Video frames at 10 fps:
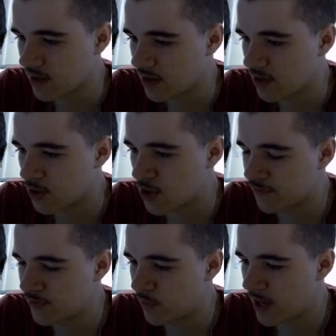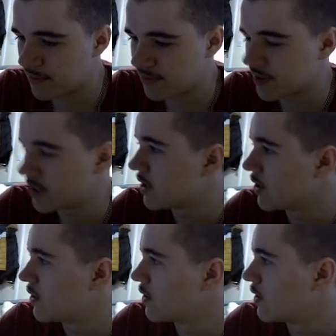of the web?
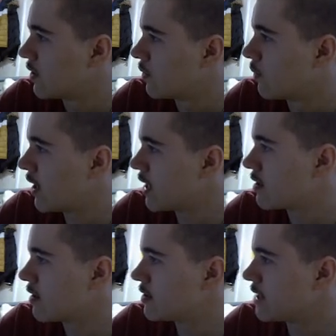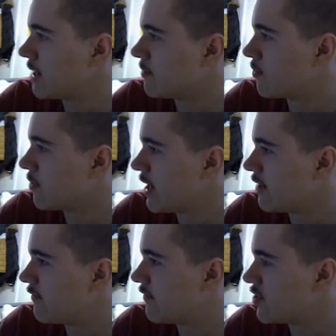Why can't a more
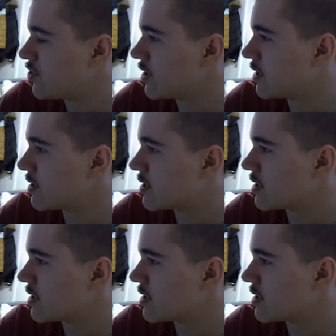efficient,